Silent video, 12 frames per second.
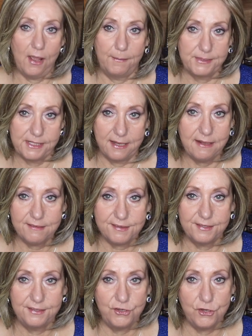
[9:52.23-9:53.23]

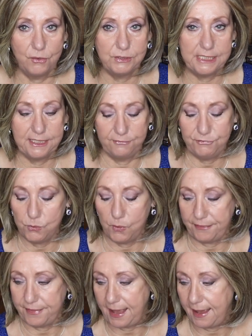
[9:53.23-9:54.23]
updates, you know, to give you
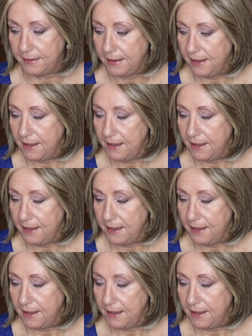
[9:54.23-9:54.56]
on that.